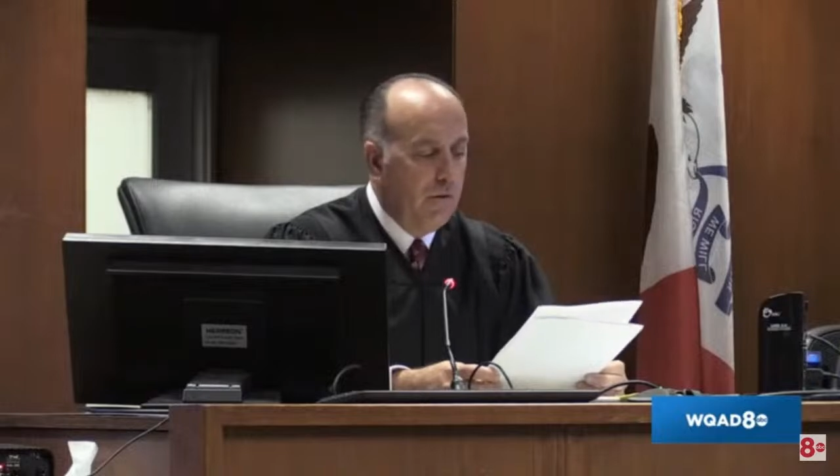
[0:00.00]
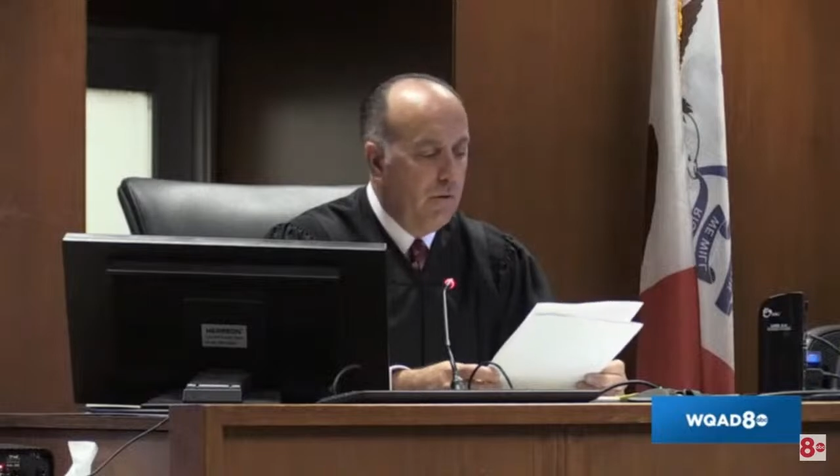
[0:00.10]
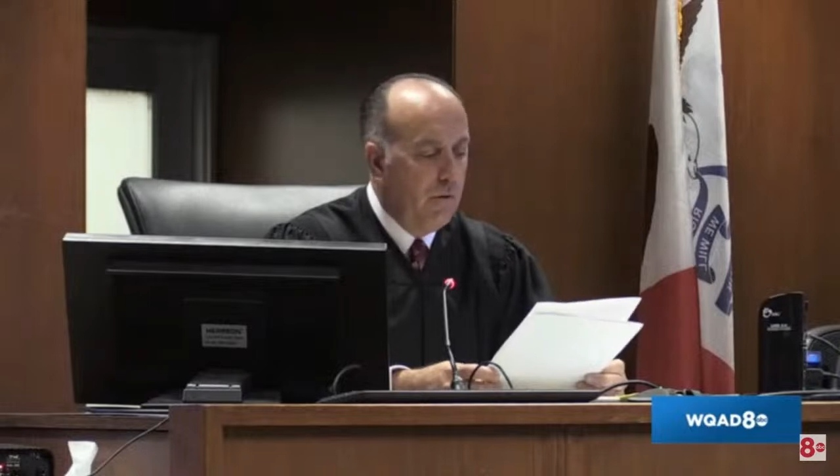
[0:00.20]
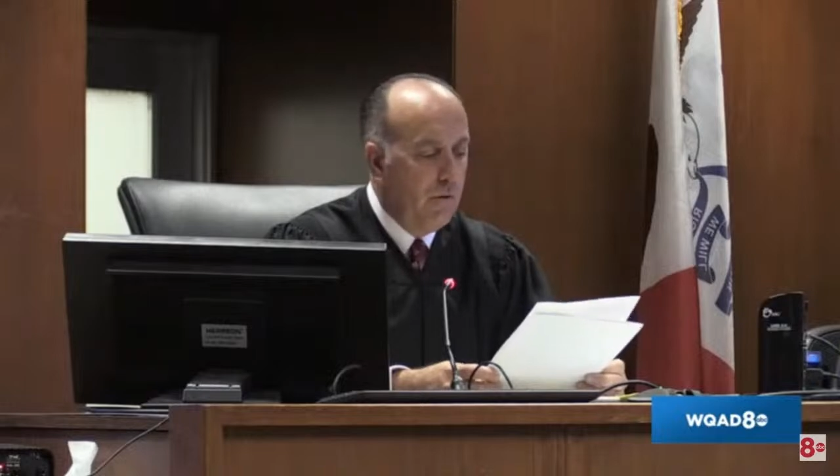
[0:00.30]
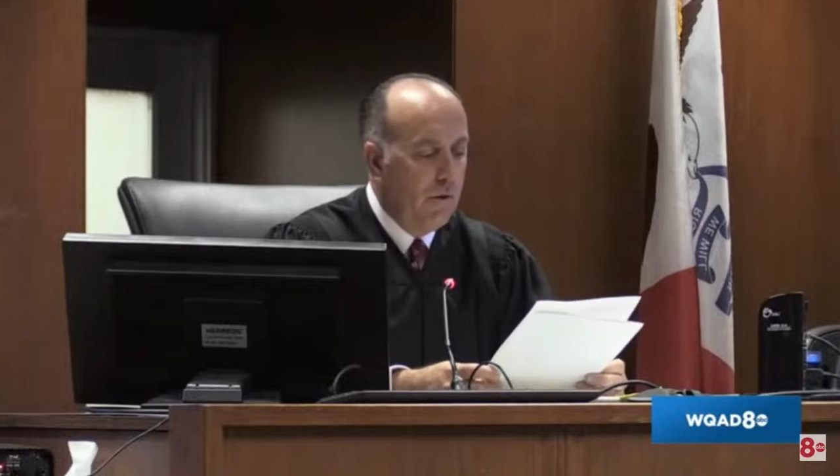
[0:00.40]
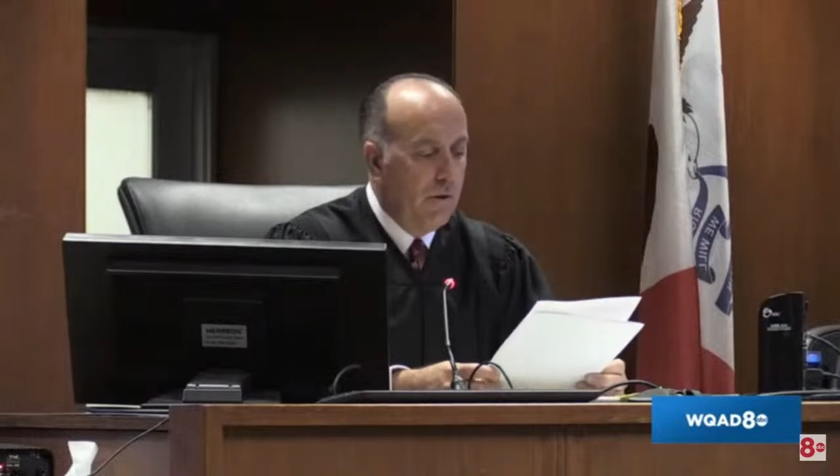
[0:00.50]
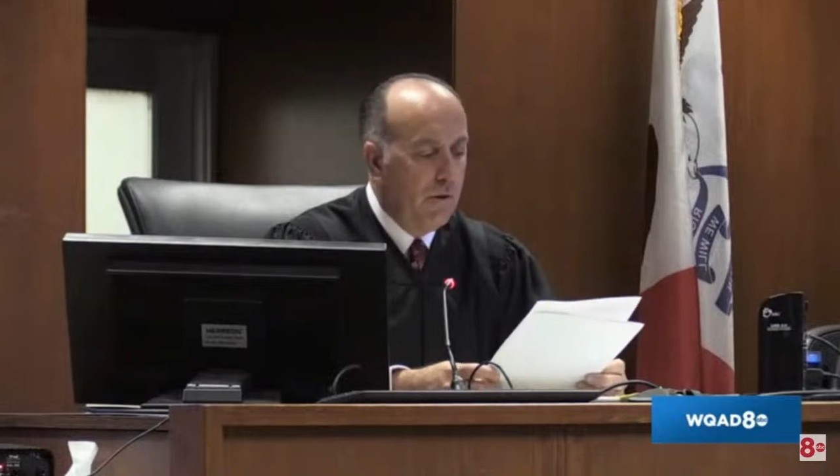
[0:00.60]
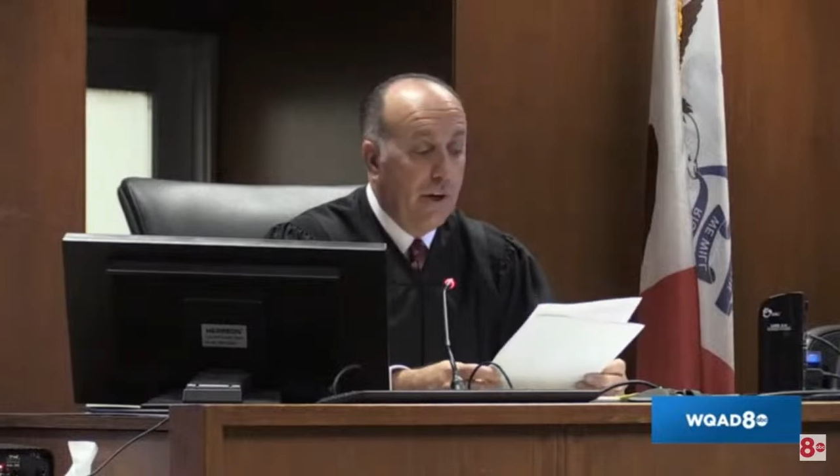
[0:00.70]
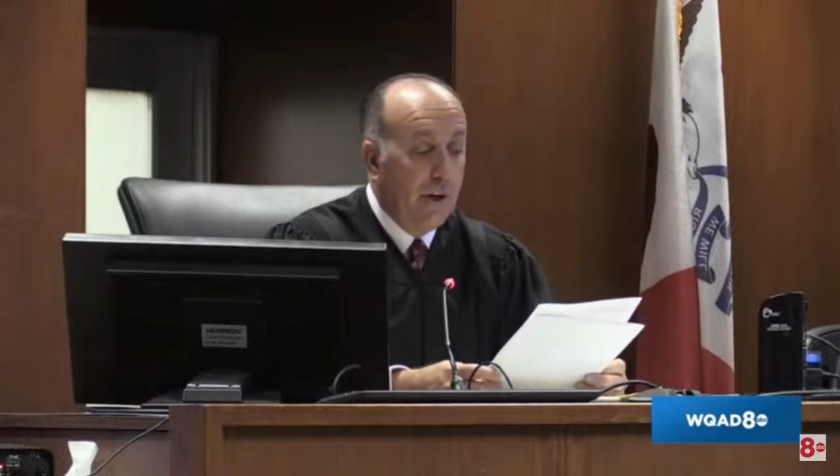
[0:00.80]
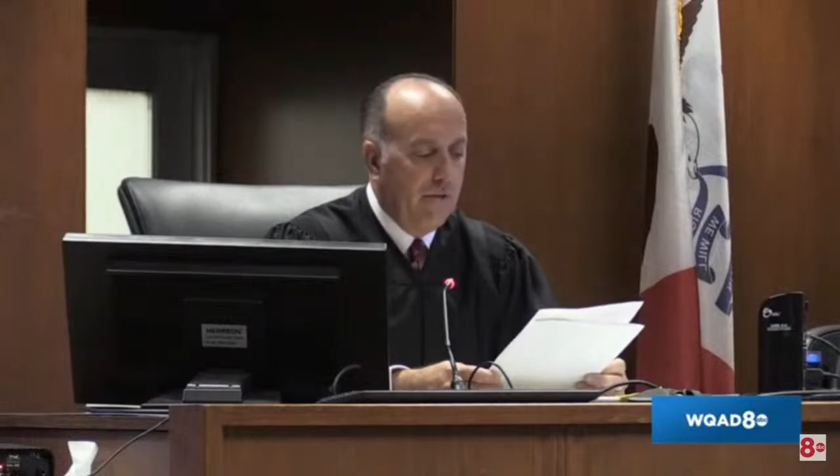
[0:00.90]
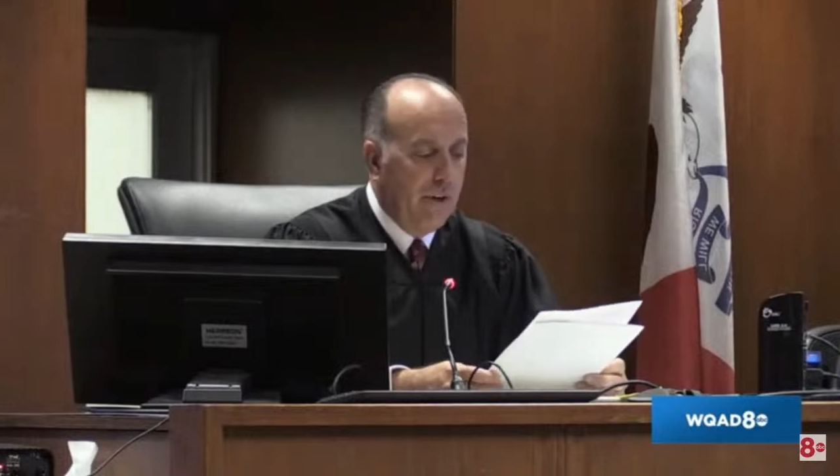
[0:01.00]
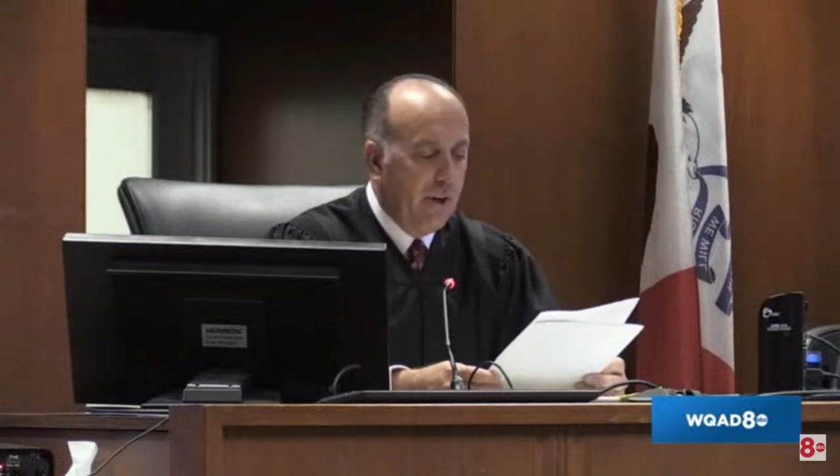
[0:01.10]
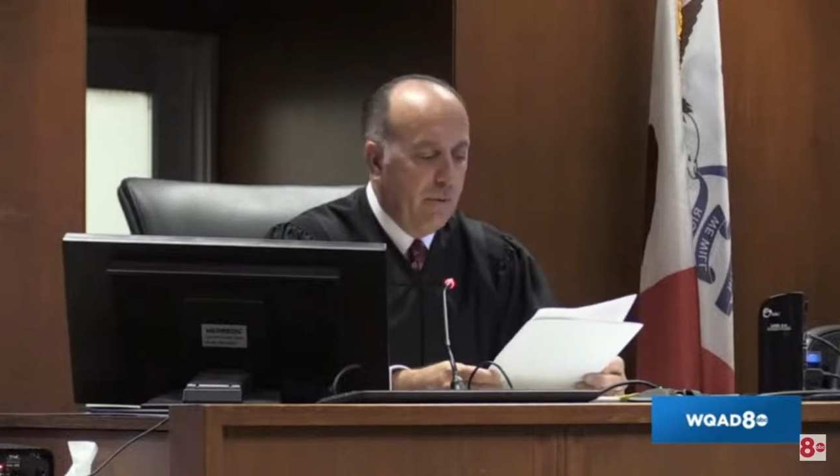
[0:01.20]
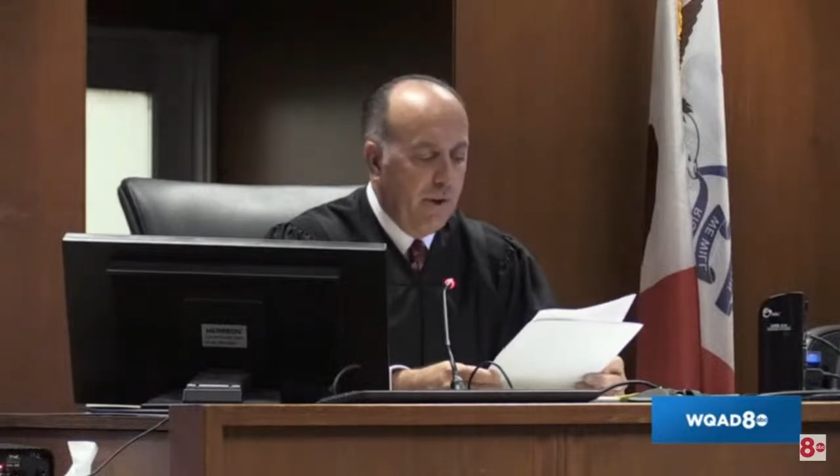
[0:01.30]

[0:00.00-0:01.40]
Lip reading: part, or none